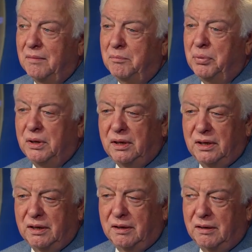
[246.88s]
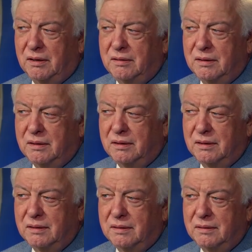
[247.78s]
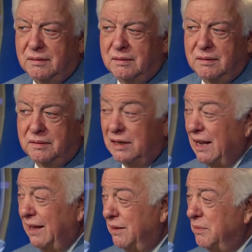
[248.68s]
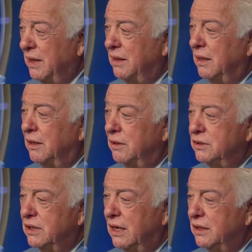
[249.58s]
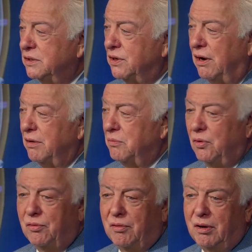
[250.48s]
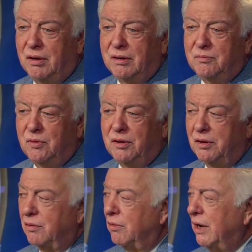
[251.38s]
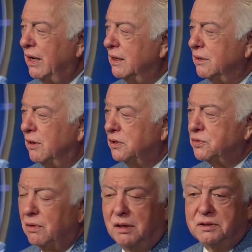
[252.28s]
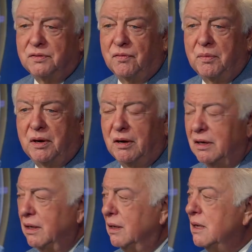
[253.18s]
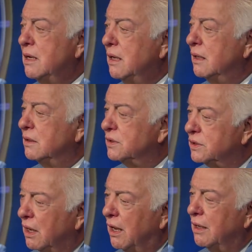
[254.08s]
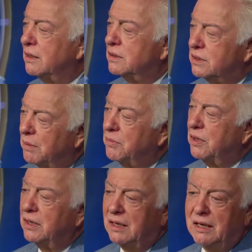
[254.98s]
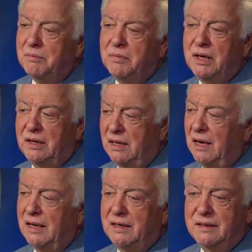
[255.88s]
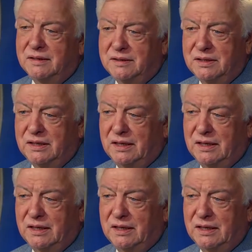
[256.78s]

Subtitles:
Bill Lear, the guy that made the Learjet, he started Motorola, one of the great industrialists of America, saw something in me that I didn't see.